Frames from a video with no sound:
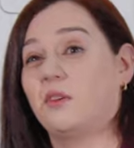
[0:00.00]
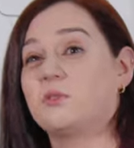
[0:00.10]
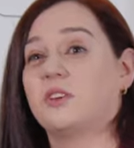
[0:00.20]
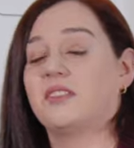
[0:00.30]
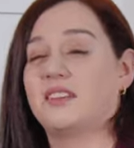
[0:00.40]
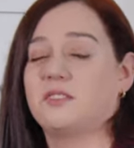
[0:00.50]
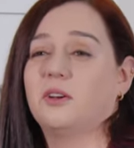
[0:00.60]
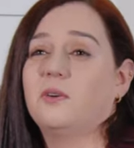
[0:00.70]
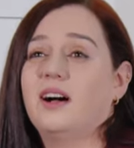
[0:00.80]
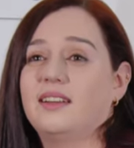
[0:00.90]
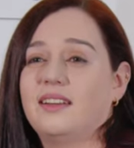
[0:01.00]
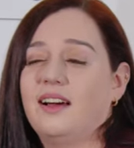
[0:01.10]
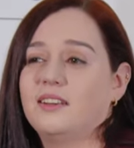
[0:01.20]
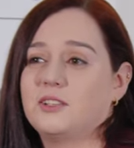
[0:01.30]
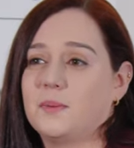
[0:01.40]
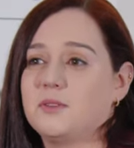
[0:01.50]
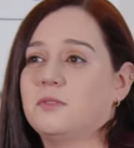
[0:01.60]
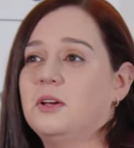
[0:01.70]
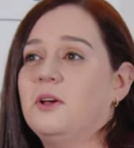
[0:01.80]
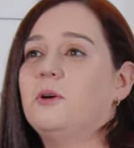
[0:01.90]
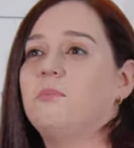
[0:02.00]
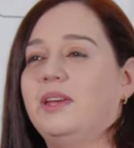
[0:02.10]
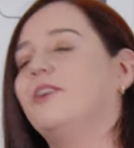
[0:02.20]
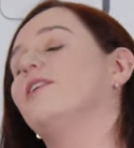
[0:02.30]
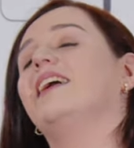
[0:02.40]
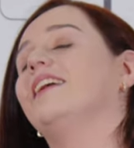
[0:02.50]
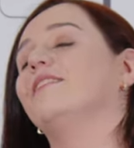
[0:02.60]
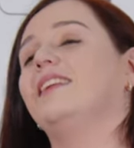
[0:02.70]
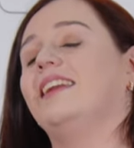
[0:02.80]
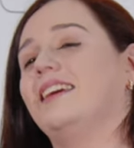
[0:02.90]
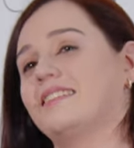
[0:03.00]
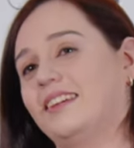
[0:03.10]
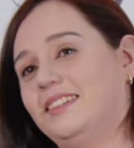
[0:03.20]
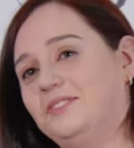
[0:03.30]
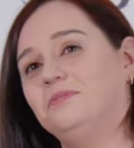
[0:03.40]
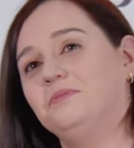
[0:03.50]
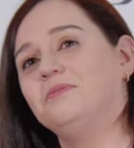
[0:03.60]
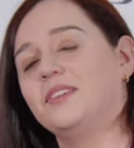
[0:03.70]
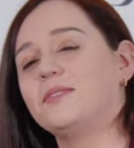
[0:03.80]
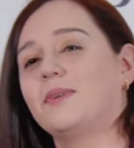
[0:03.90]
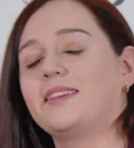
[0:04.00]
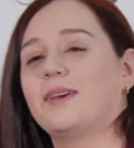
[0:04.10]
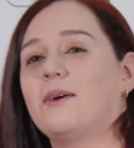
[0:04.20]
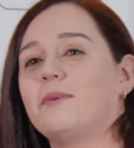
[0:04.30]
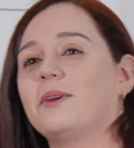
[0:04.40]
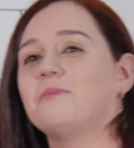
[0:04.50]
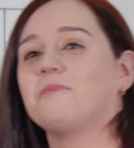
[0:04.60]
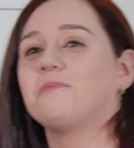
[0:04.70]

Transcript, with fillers: those two things do go hand in hand in terms of be creatively lazy. Is the best way I put it.